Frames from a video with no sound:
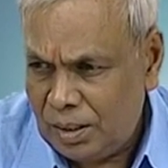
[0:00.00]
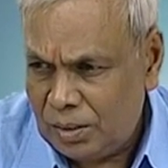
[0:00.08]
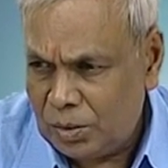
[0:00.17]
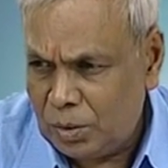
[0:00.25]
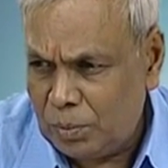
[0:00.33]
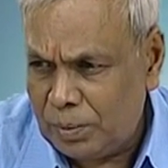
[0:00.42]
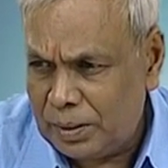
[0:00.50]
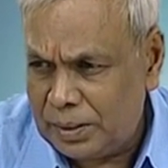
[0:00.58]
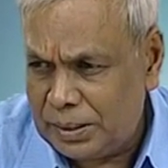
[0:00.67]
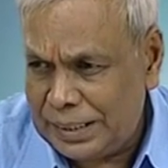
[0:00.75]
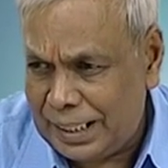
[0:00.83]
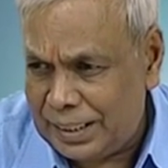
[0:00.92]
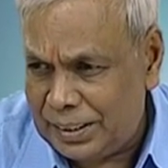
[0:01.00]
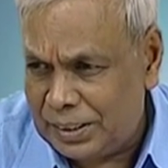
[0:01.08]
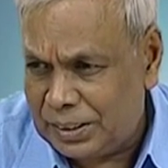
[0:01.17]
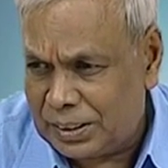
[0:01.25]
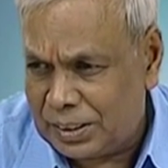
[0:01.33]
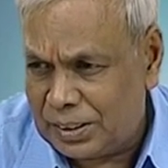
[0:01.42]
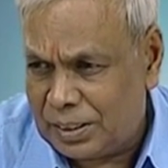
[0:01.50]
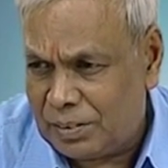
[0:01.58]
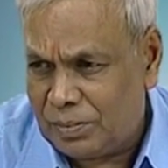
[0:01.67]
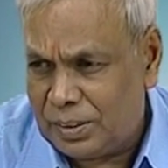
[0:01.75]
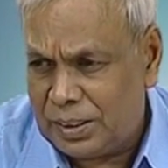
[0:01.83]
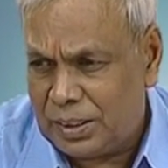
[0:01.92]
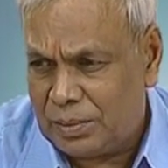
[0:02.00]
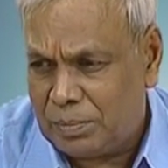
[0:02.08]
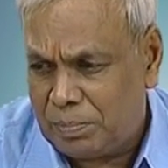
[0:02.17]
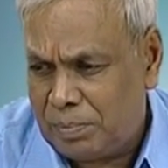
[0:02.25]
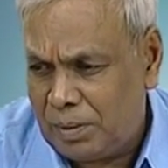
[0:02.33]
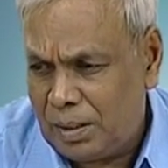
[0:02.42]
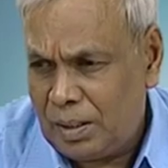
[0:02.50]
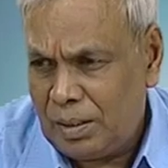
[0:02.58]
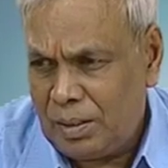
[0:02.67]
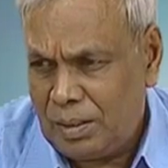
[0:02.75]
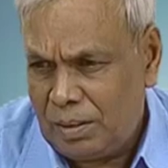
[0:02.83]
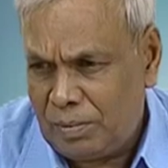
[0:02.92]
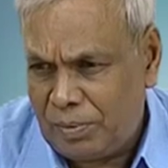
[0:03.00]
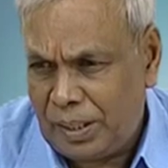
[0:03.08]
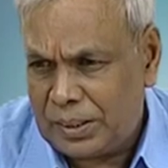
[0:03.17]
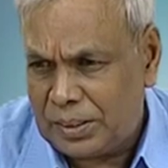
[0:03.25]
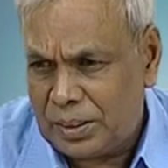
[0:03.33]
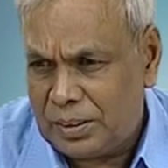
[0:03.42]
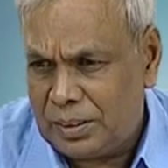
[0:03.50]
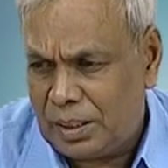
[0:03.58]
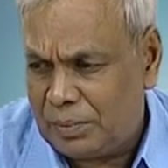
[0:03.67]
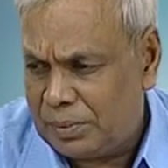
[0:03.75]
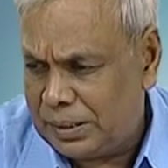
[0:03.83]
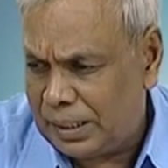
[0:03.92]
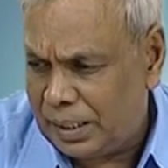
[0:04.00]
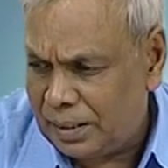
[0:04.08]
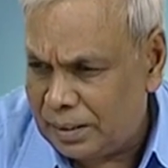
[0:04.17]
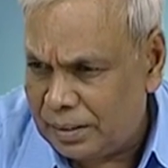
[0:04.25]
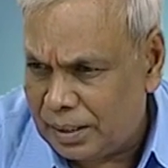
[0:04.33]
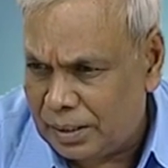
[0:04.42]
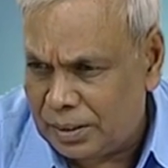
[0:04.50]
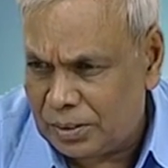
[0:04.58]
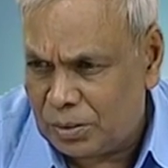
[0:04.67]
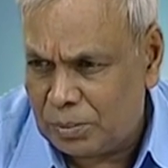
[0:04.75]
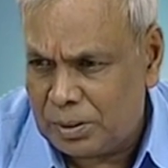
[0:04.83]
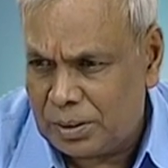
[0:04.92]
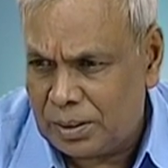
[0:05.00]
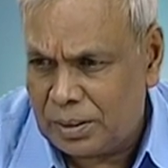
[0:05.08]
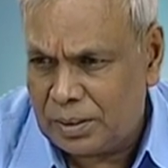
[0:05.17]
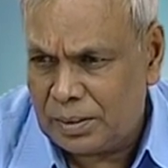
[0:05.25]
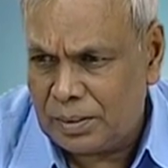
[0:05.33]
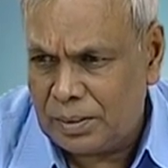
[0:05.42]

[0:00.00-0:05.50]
So, for the xylene is concerned only this uh, fraction of the xylene that has to be taken.